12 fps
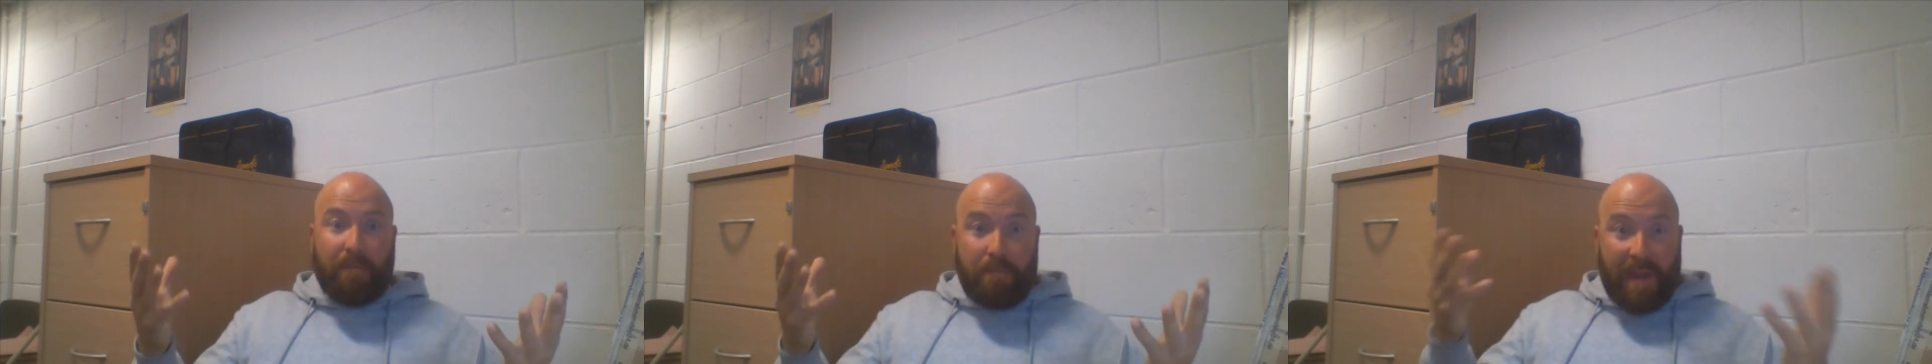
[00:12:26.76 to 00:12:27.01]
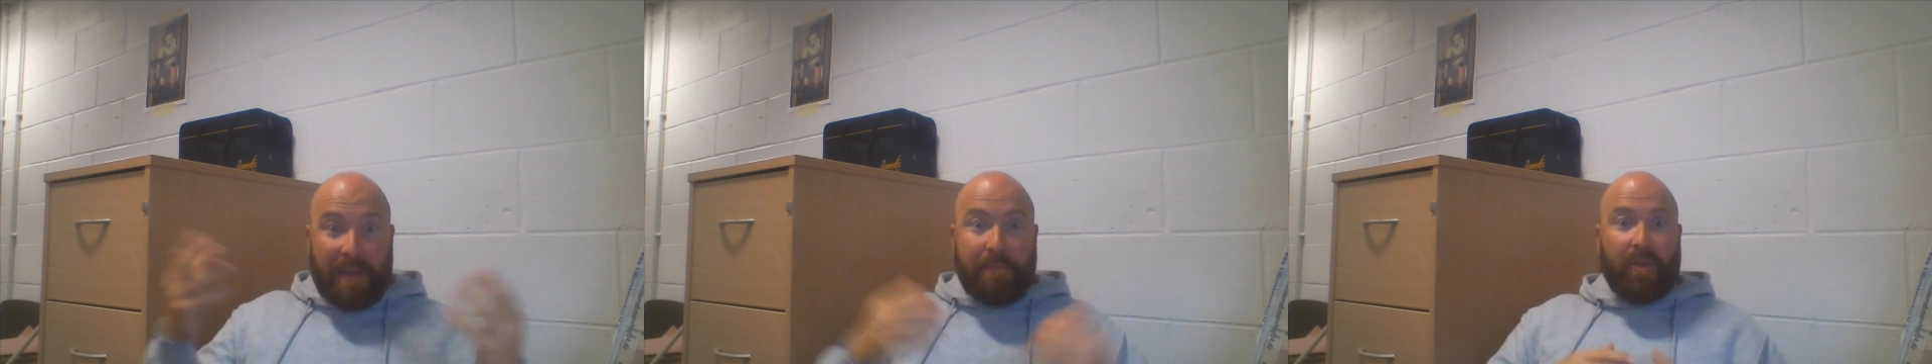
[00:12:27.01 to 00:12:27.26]

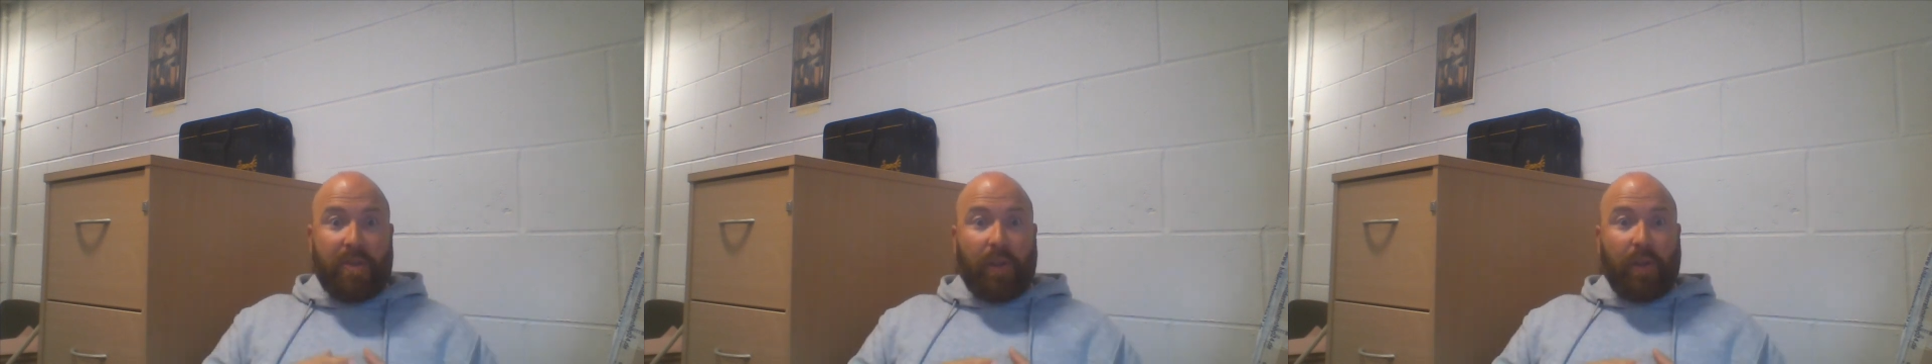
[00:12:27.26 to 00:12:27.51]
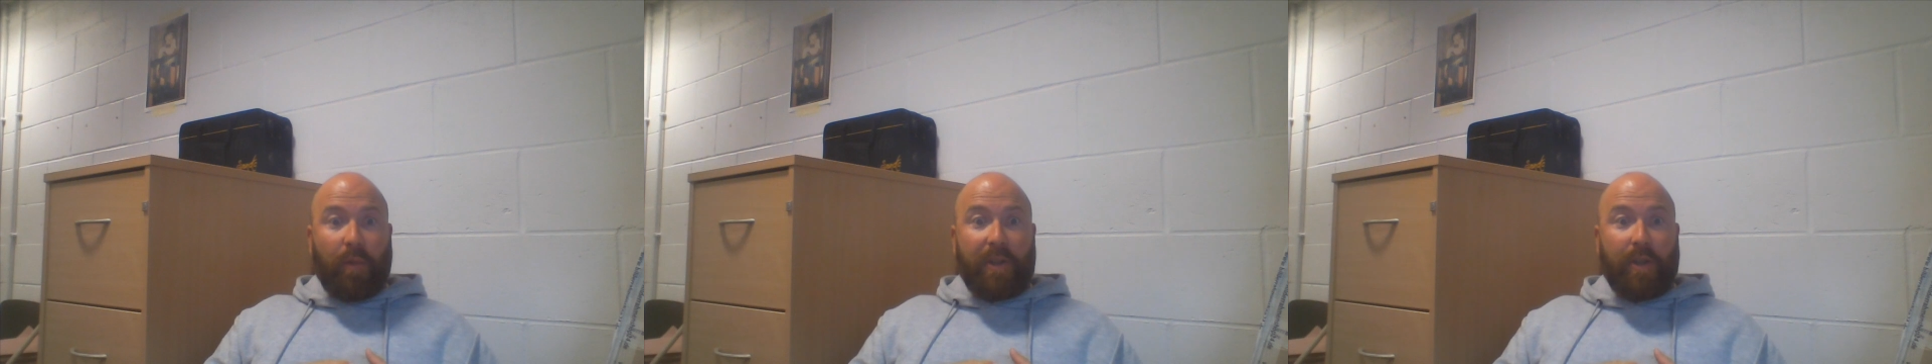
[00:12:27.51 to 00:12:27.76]
big
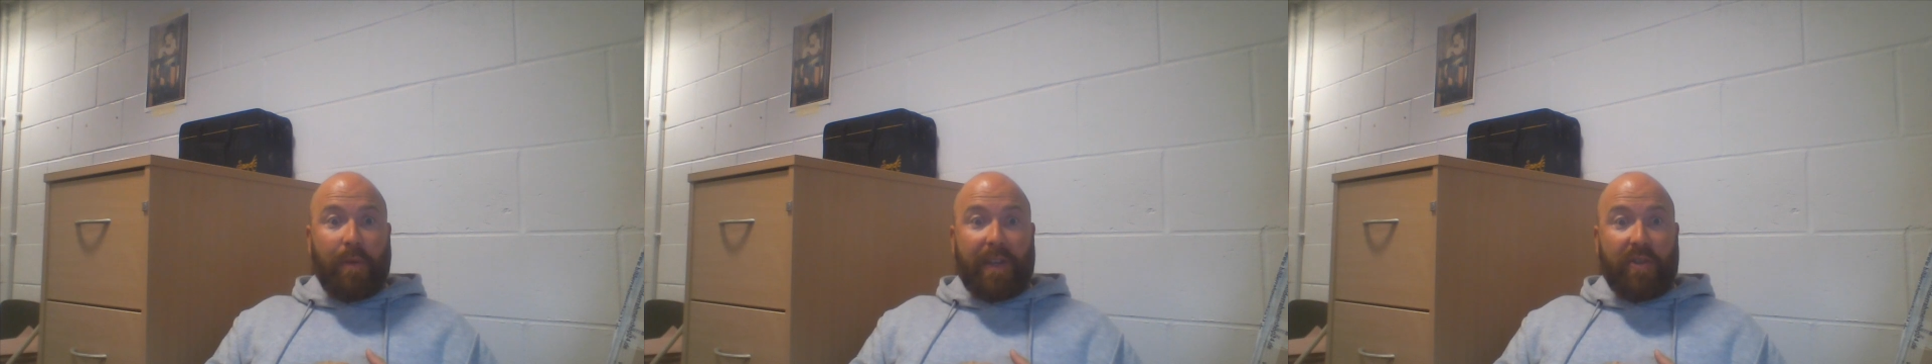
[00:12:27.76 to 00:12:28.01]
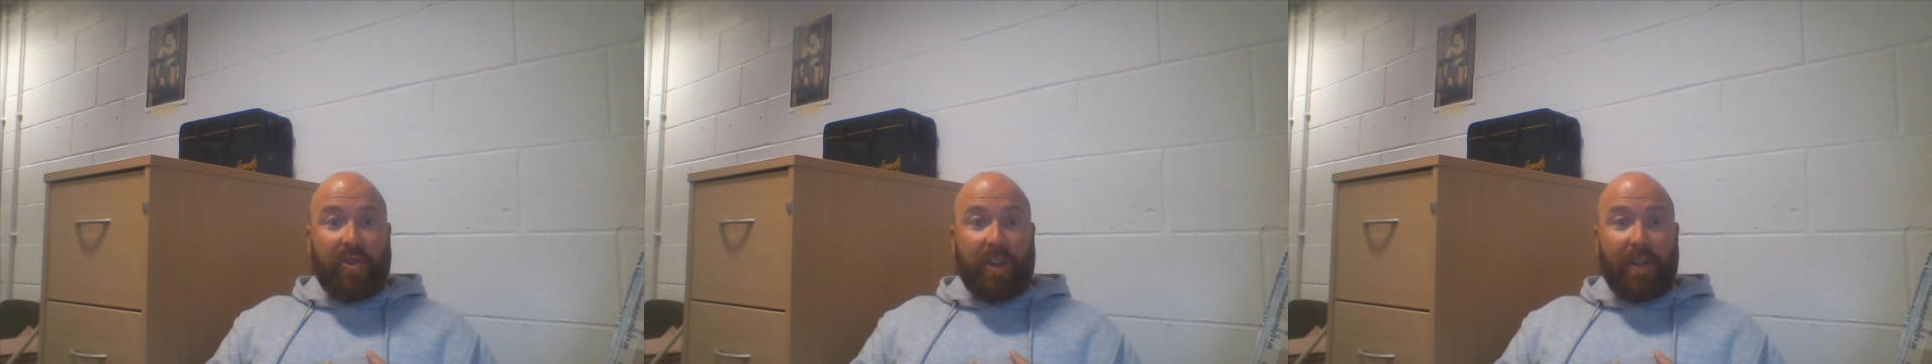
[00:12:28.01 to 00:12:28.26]
musical we do
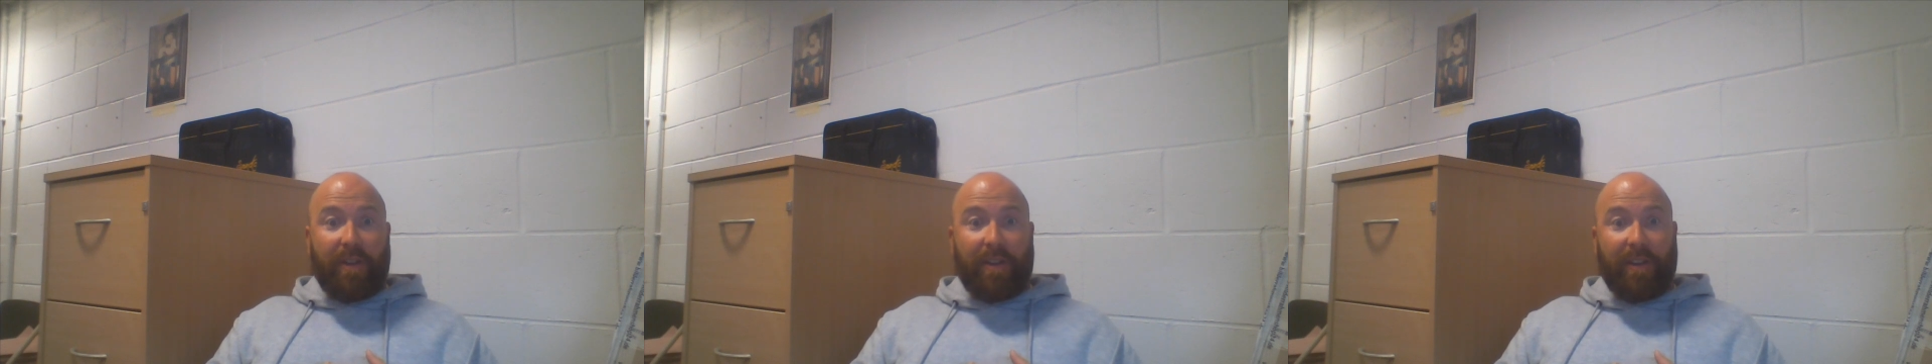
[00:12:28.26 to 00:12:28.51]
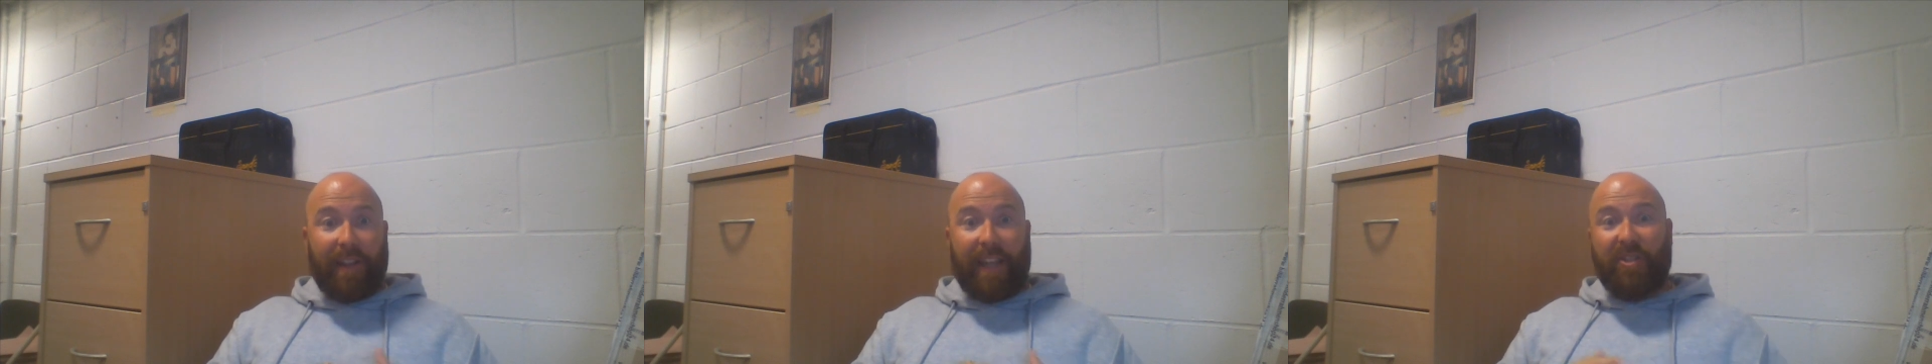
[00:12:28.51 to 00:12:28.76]
each year.
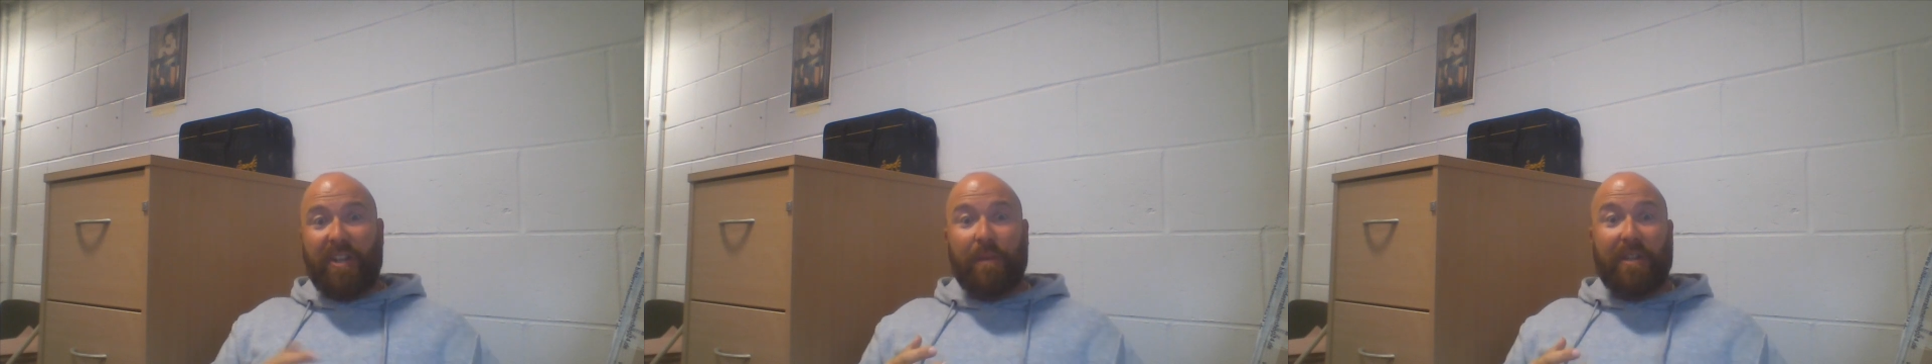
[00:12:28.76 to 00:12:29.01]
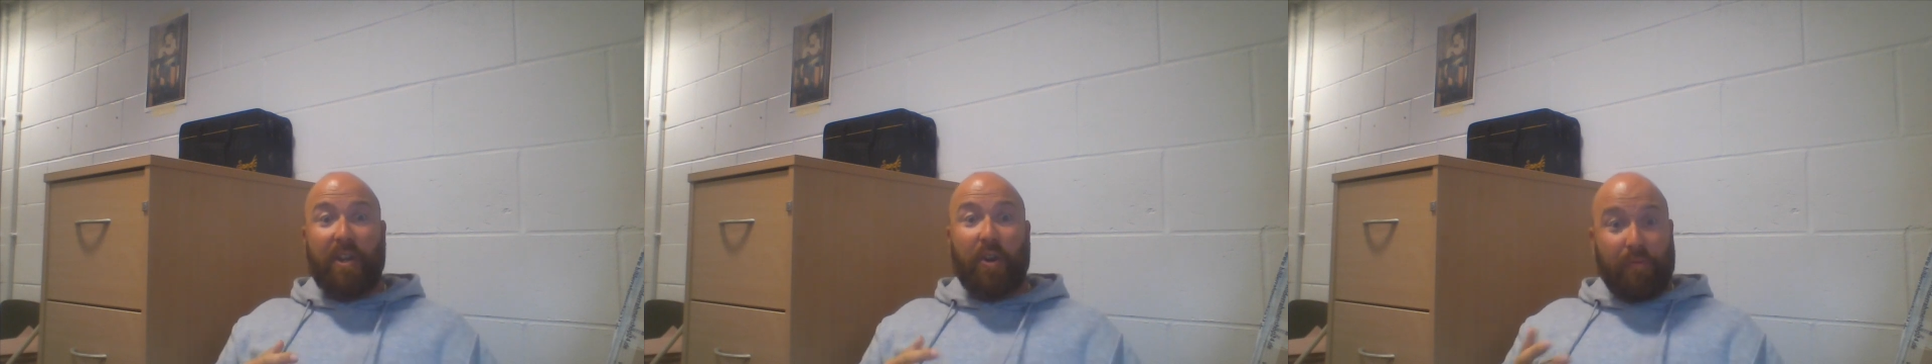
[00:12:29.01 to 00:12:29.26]
Last year we
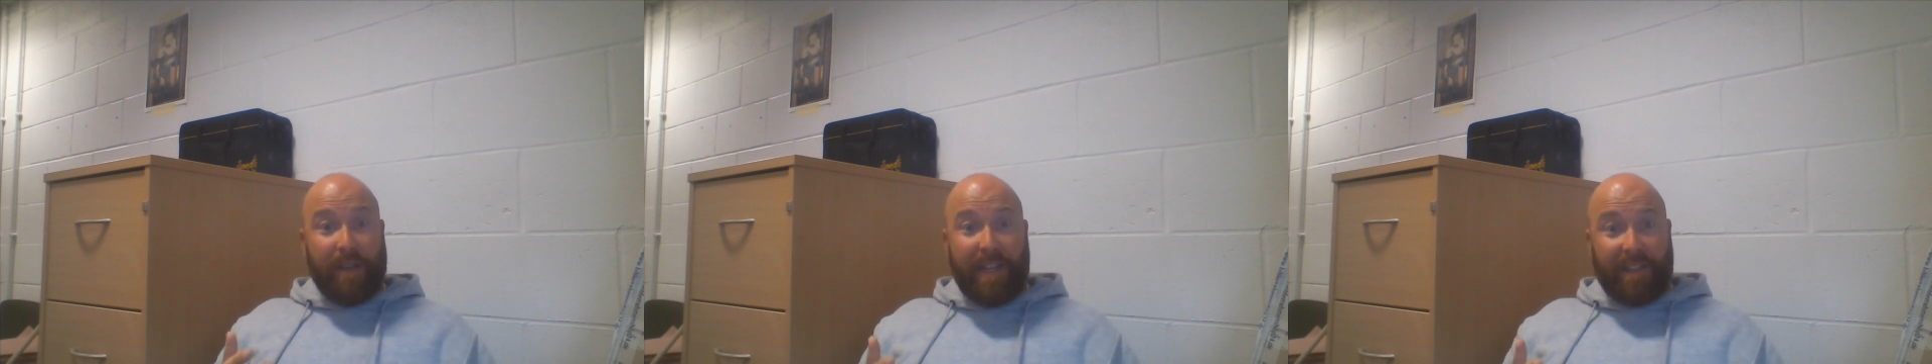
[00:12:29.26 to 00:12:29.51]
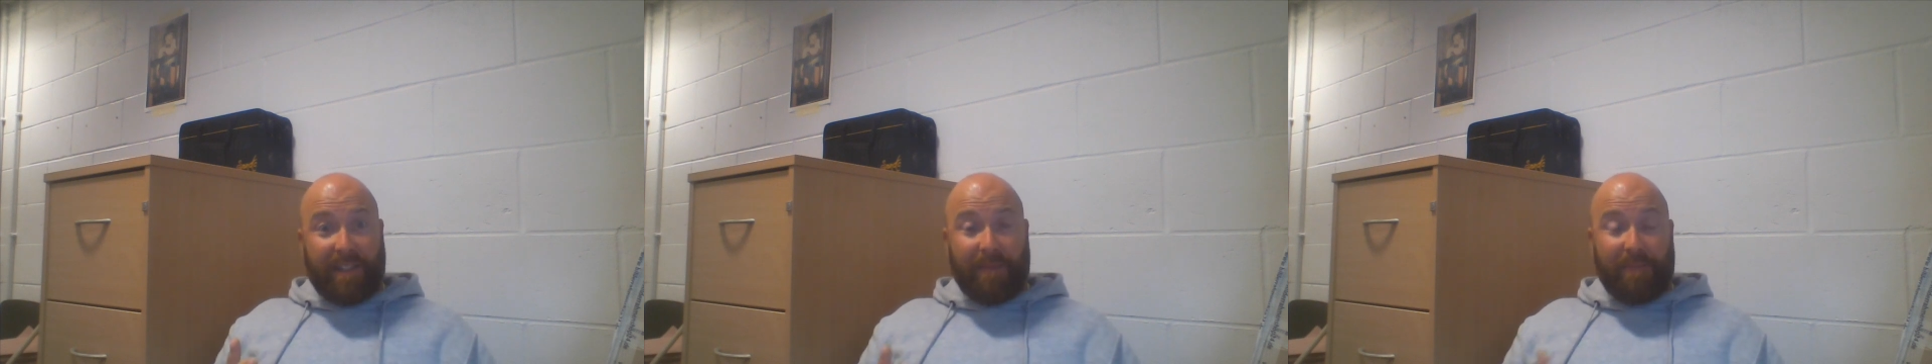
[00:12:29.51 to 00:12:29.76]
did
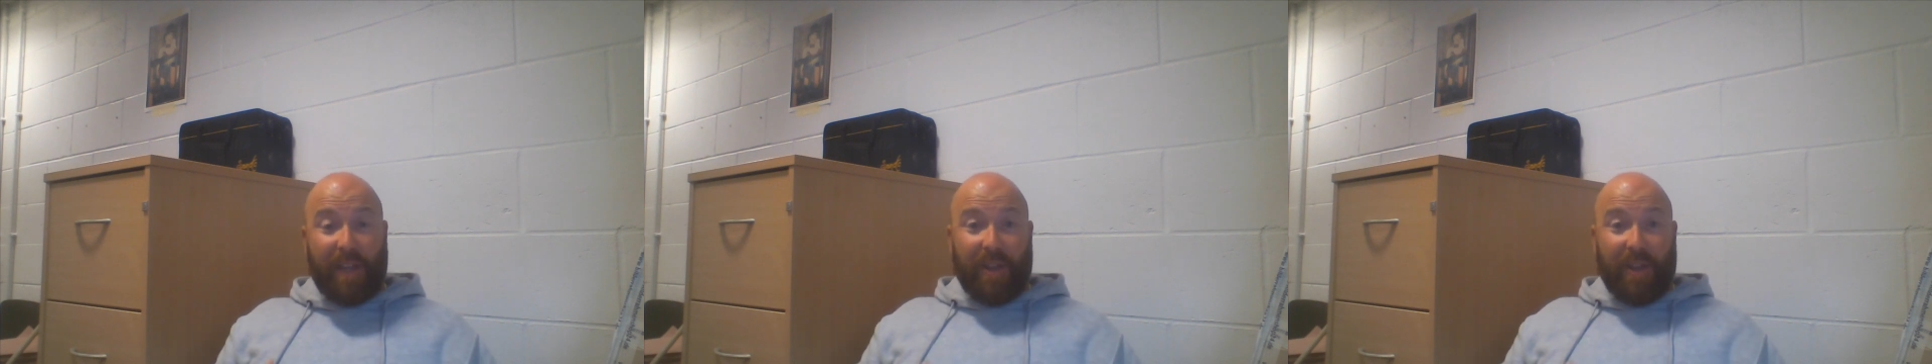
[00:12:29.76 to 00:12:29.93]
Greece,